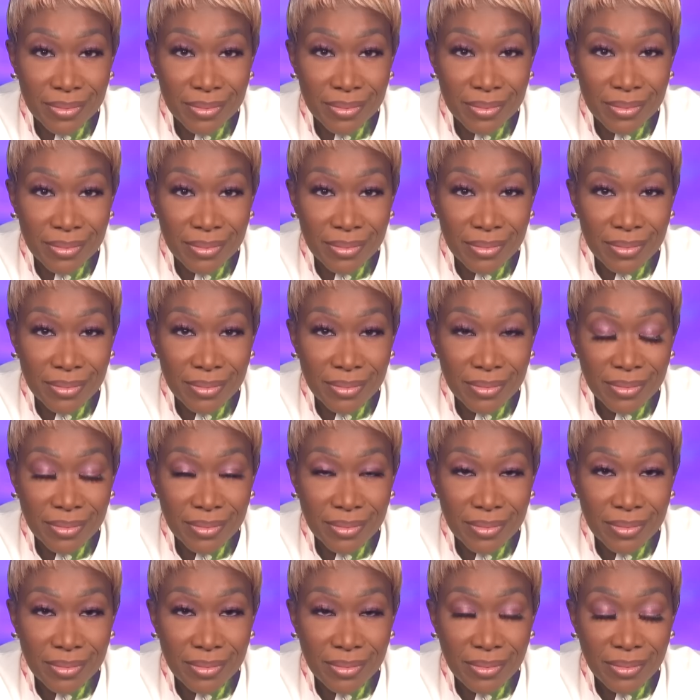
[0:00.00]

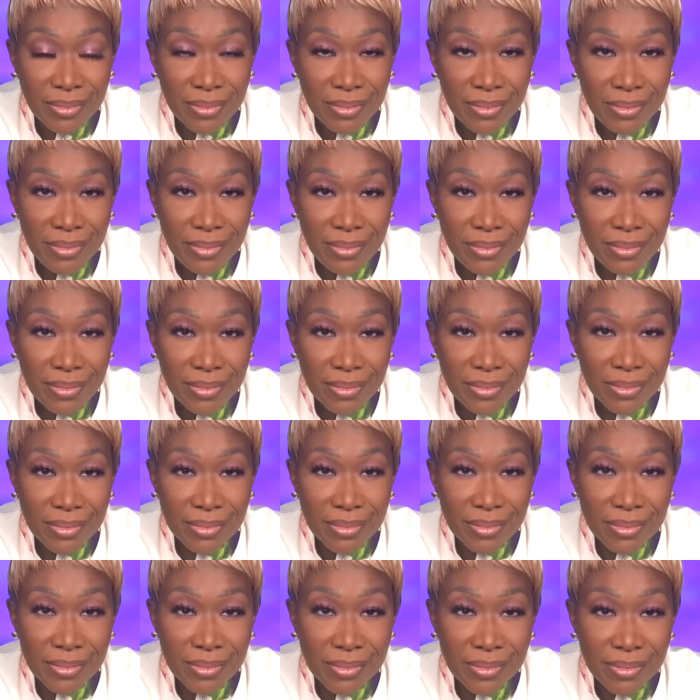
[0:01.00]

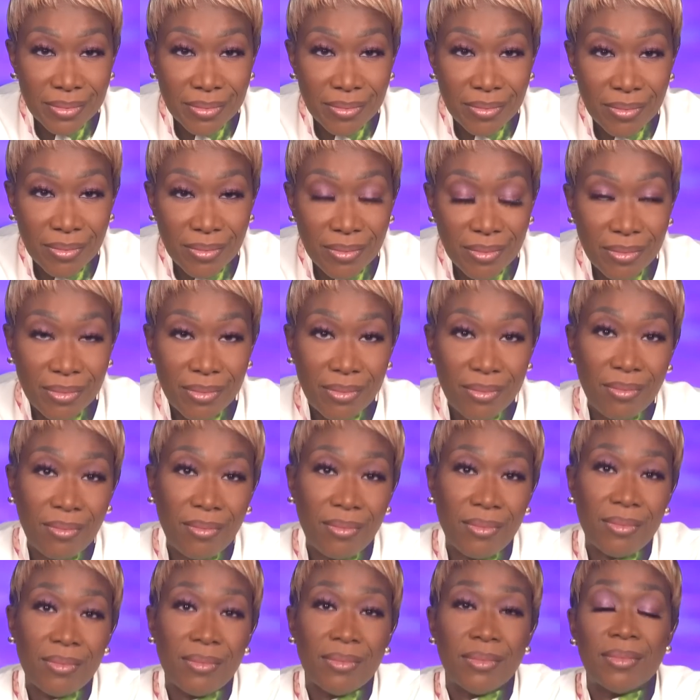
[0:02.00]

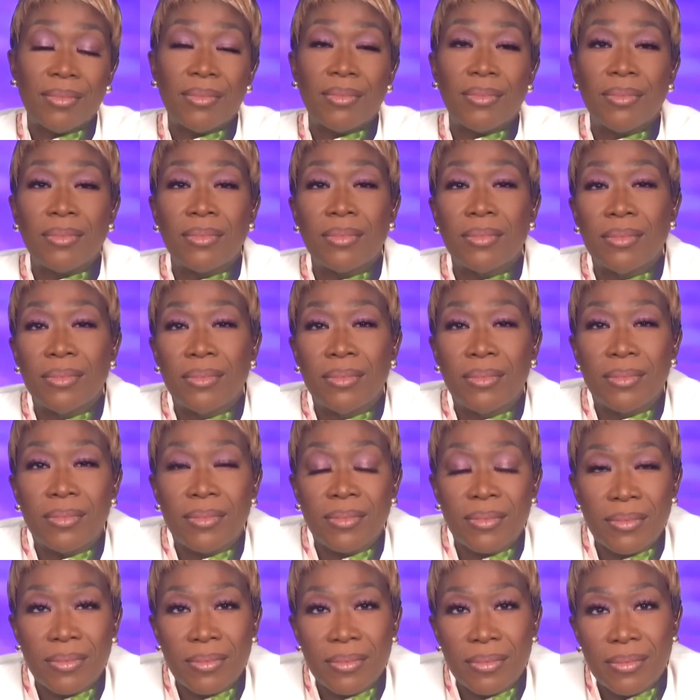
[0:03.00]

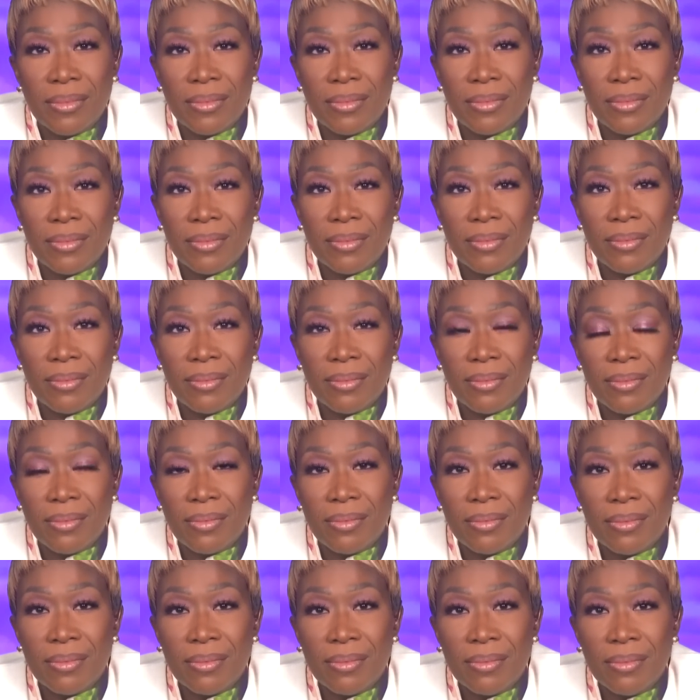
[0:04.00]

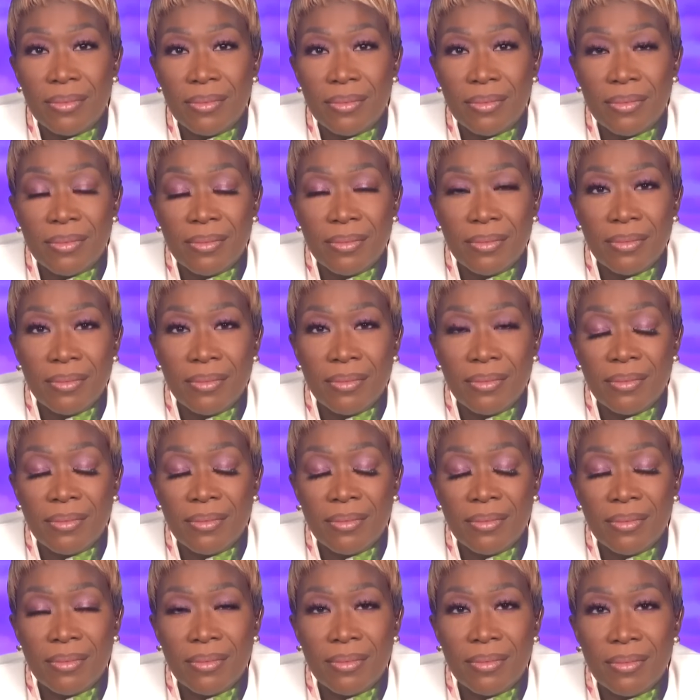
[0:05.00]

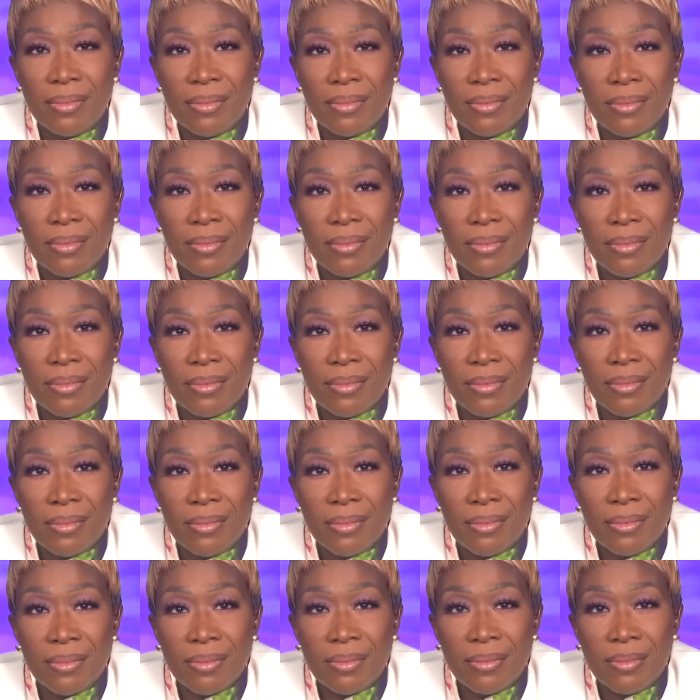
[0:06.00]

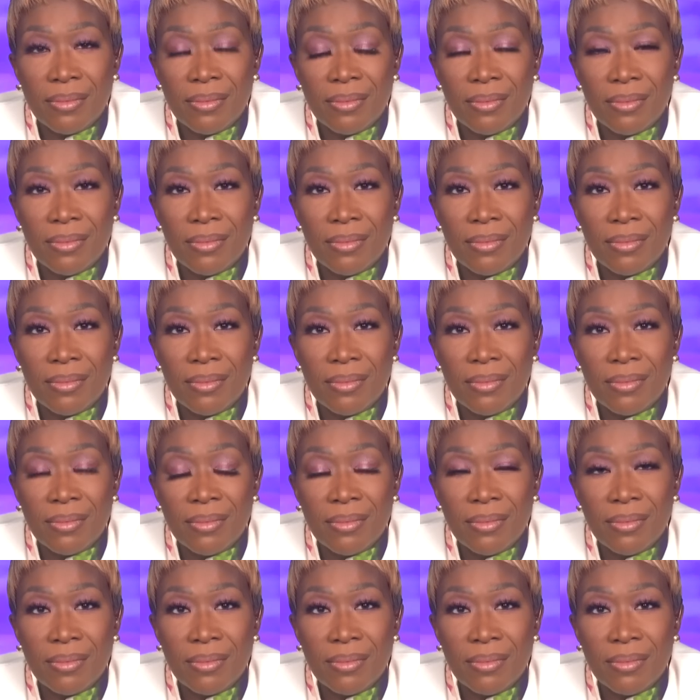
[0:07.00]
This person isn't speaking.